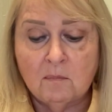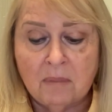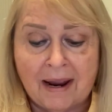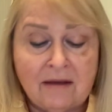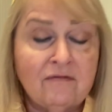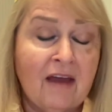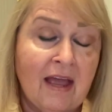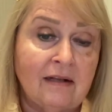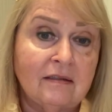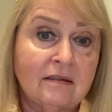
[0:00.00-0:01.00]
by
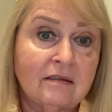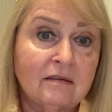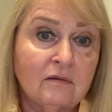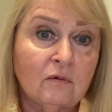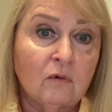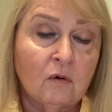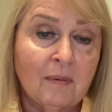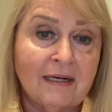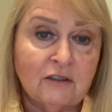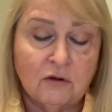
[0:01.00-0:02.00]
events or
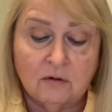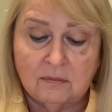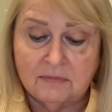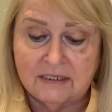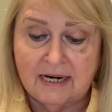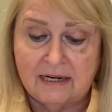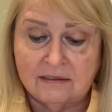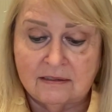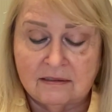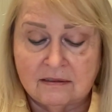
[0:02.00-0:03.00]
by
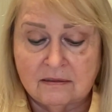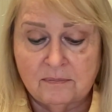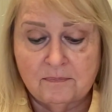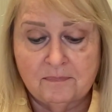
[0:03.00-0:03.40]
circumstances.